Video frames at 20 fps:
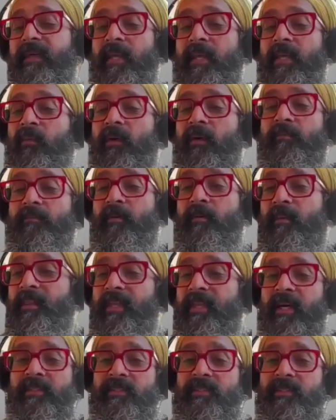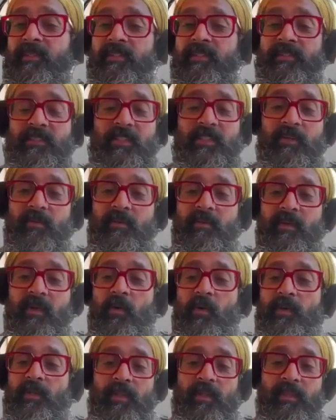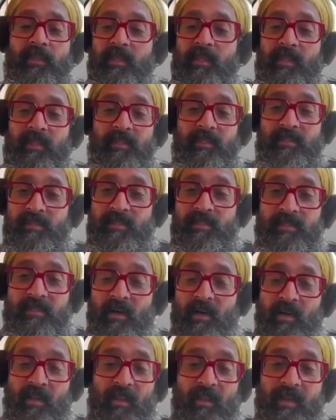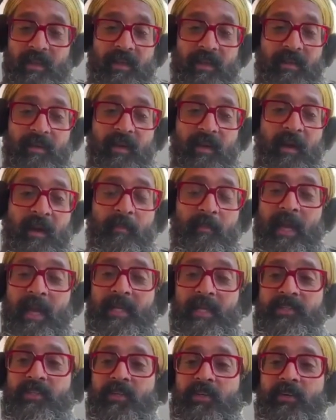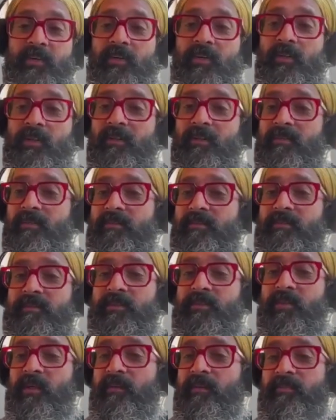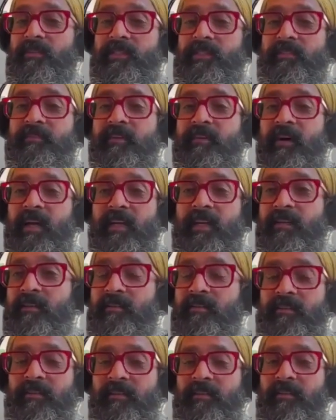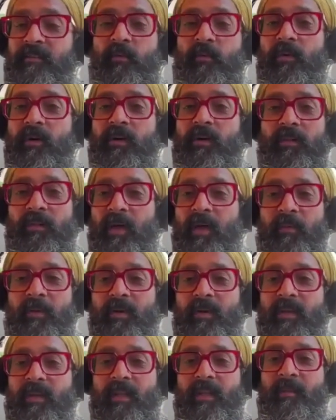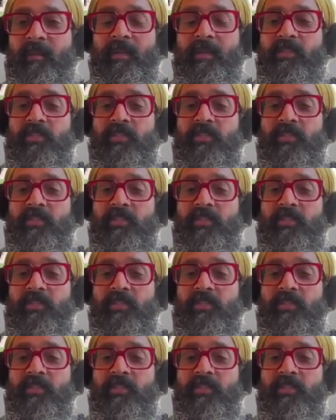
anyone from 1,000 years ago would only think this is all like a magical sort of divine world that we're in. I